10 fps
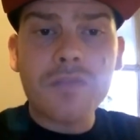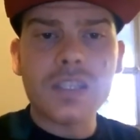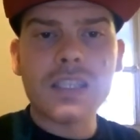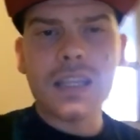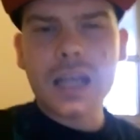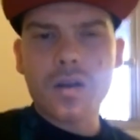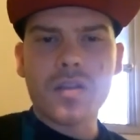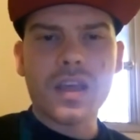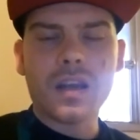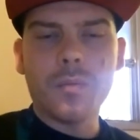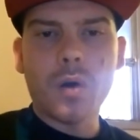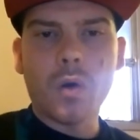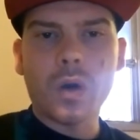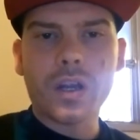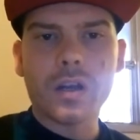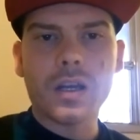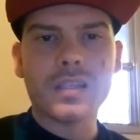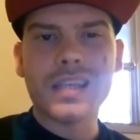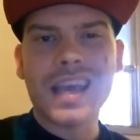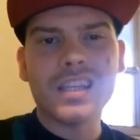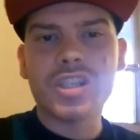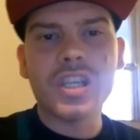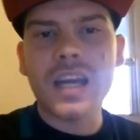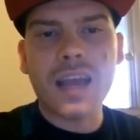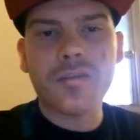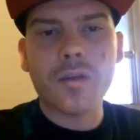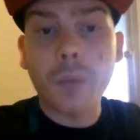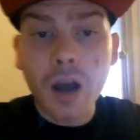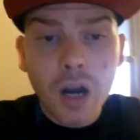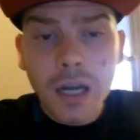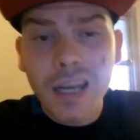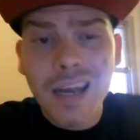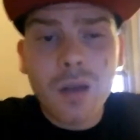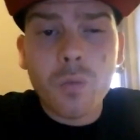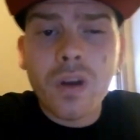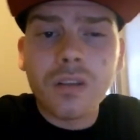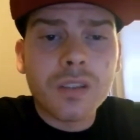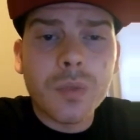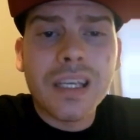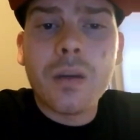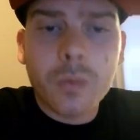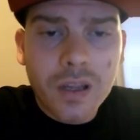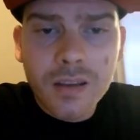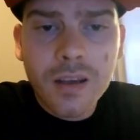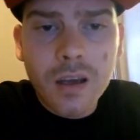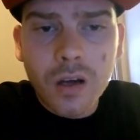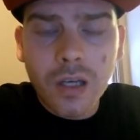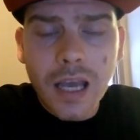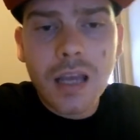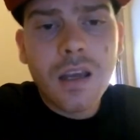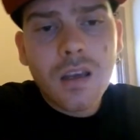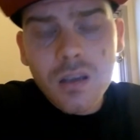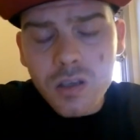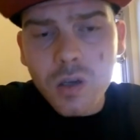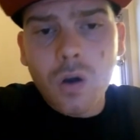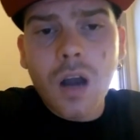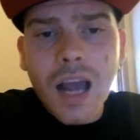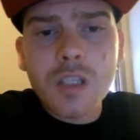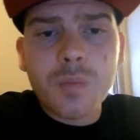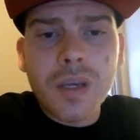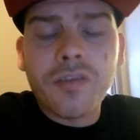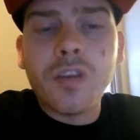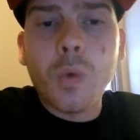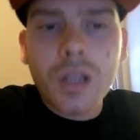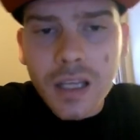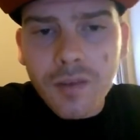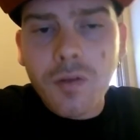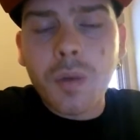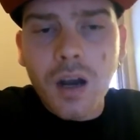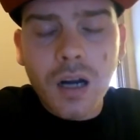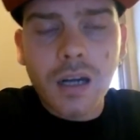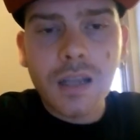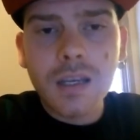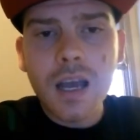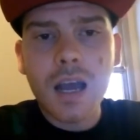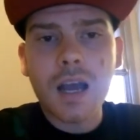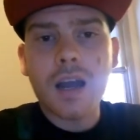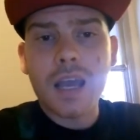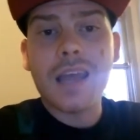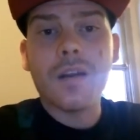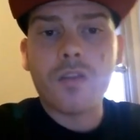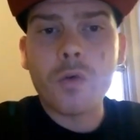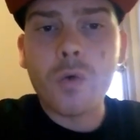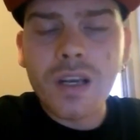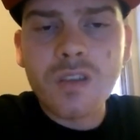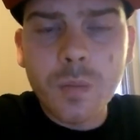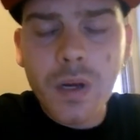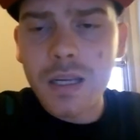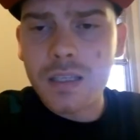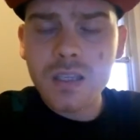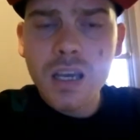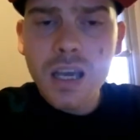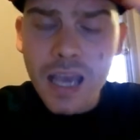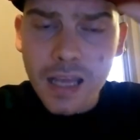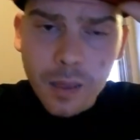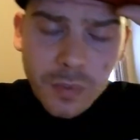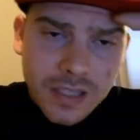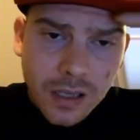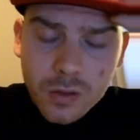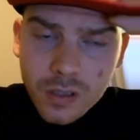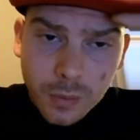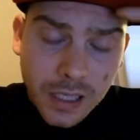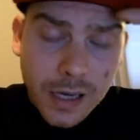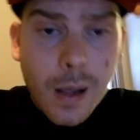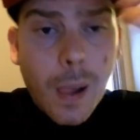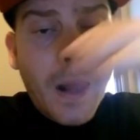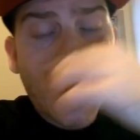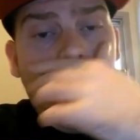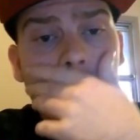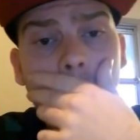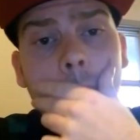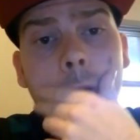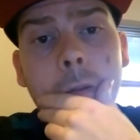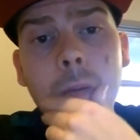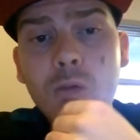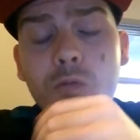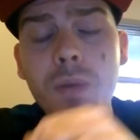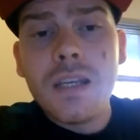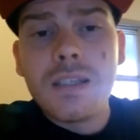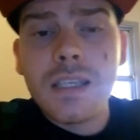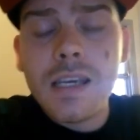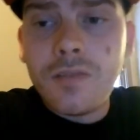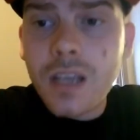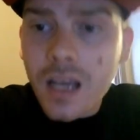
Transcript: to sit there and think about what you're going to say, this shit ain't from the heart, and it ain't real to begin with, okay? So I speak fluently from the heart and through experience. And let me tell you something, you've been deceived.